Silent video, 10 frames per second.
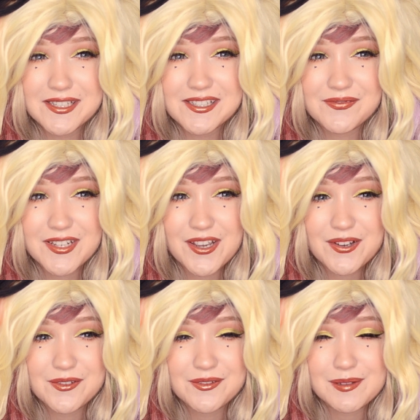this
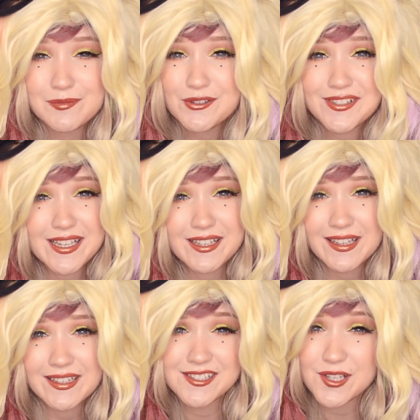video amusing
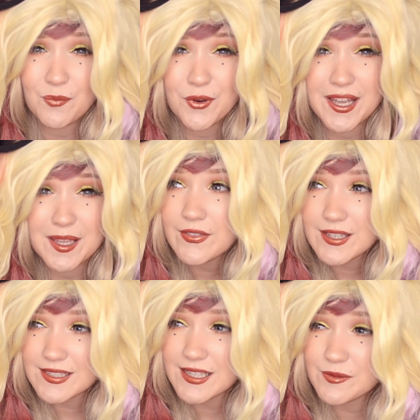in some way.
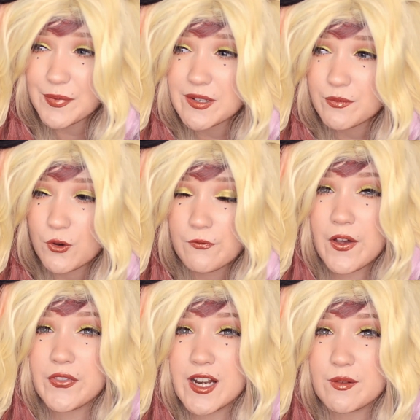This has been more
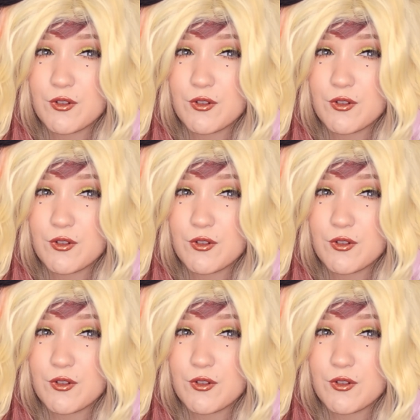fun than it